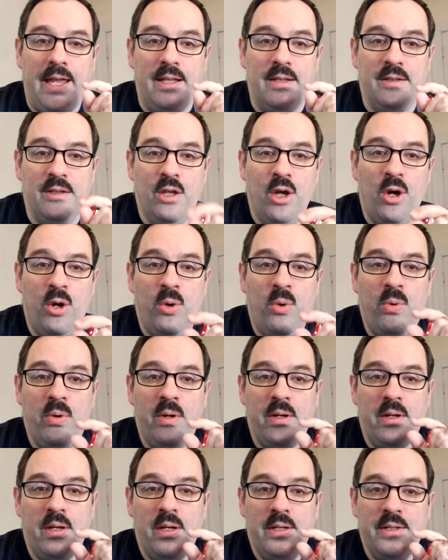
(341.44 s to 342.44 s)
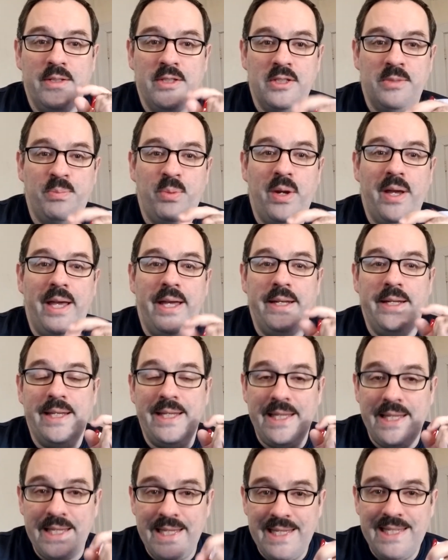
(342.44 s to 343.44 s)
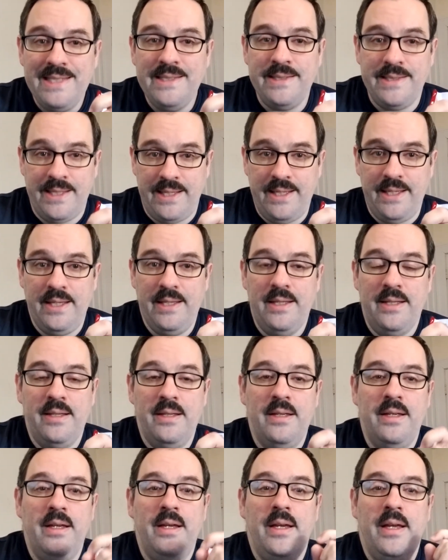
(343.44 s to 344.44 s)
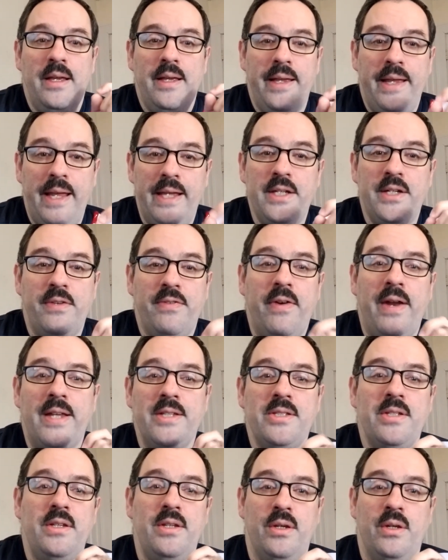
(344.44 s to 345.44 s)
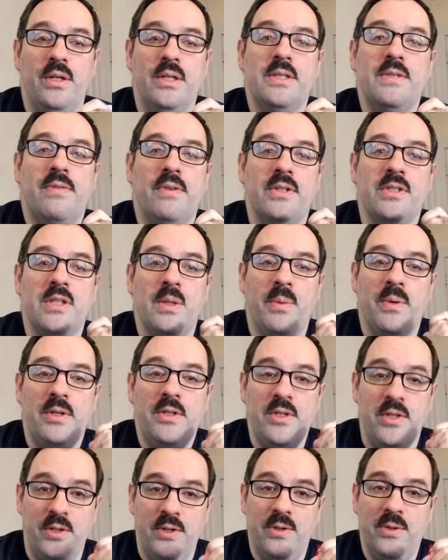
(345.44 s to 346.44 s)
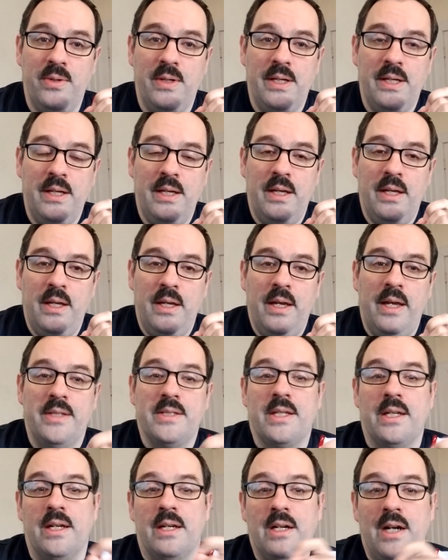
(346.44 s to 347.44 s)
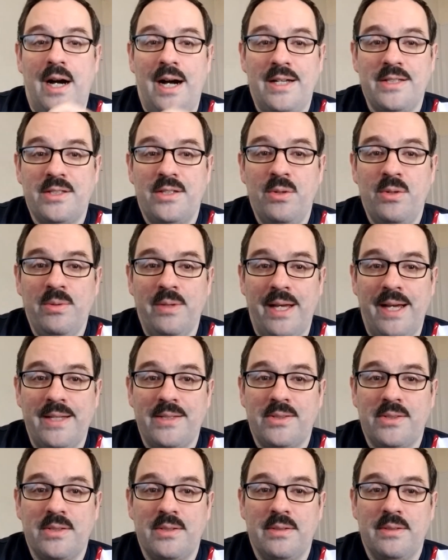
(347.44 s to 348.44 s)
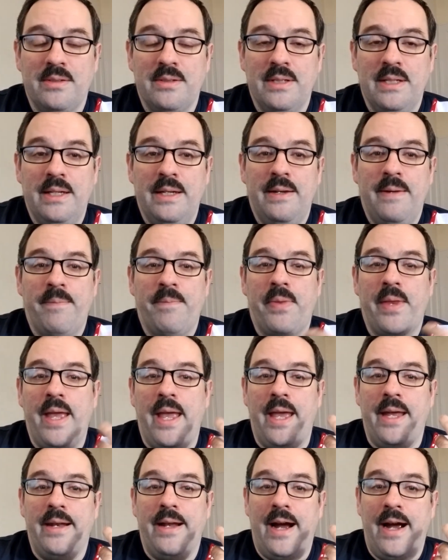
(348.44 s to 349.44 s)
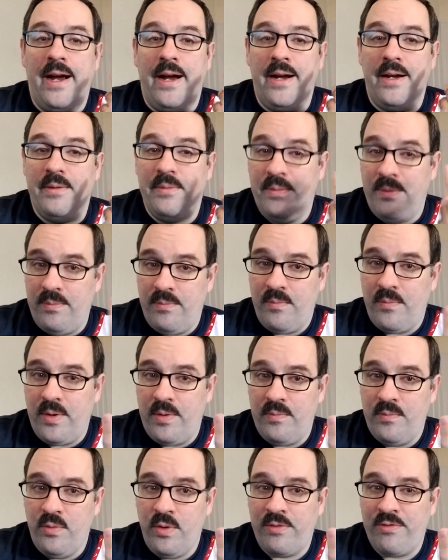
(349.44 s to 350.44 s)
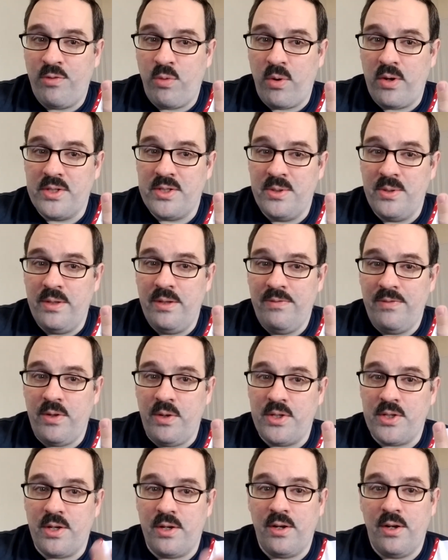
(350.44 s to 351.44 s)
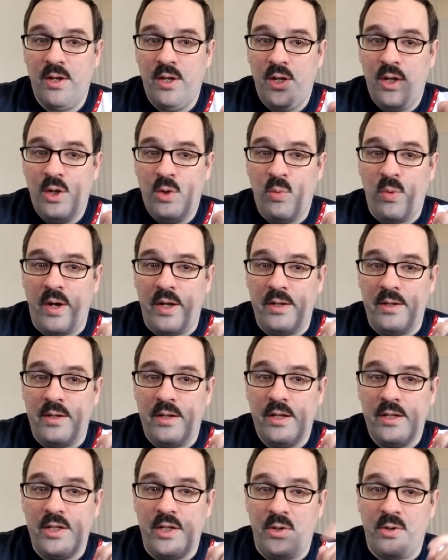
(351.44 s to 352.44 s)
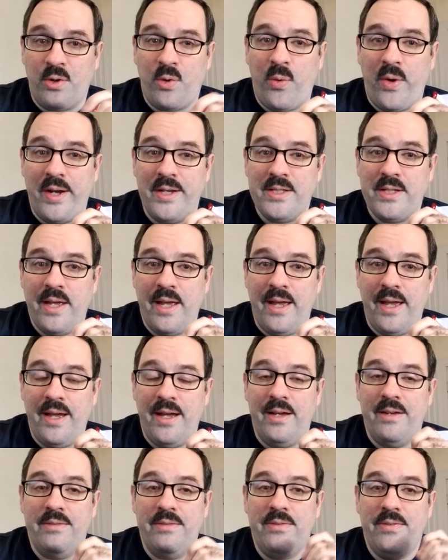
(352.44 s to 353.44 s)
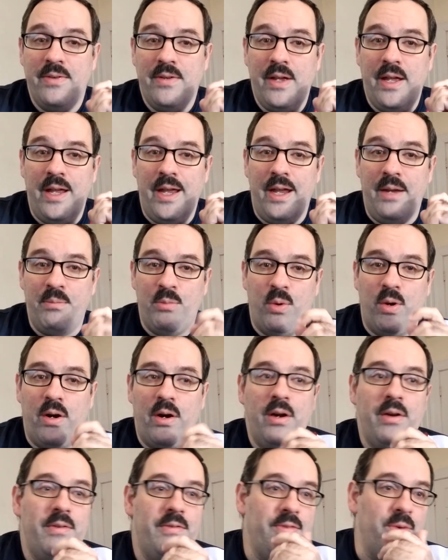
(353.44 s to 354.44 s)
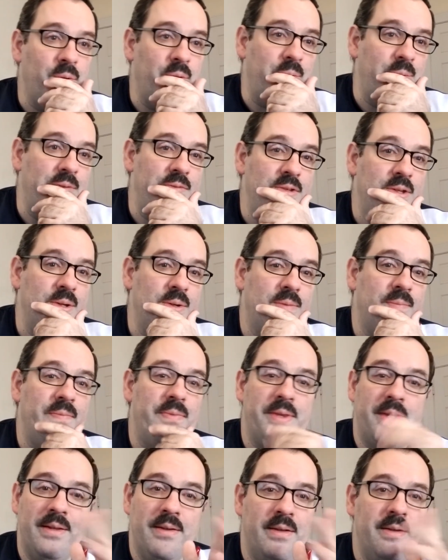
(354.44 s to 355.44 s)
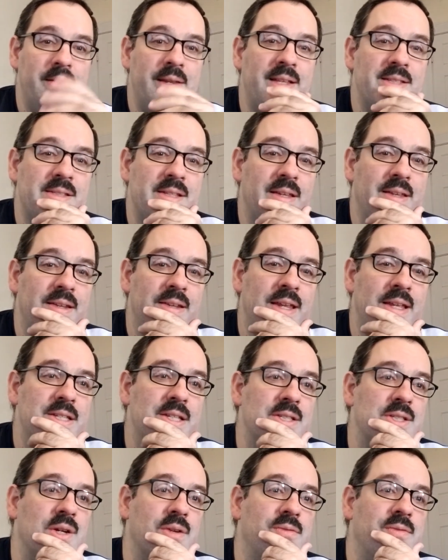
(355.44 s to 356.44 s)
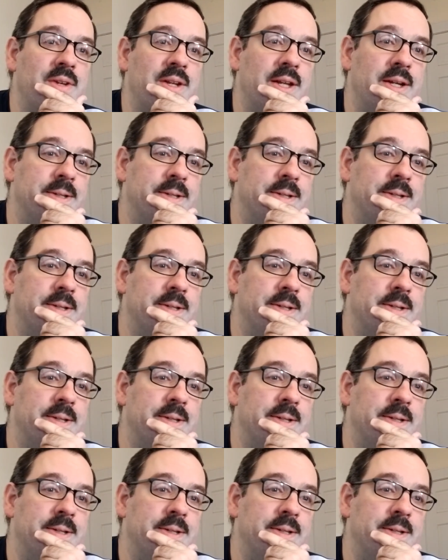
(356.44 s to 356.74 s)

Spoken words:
low spread, easy interface to use for someone new. It's going to cost you less, and look forward to in the future when you're going to have a more full review. It needs its own video.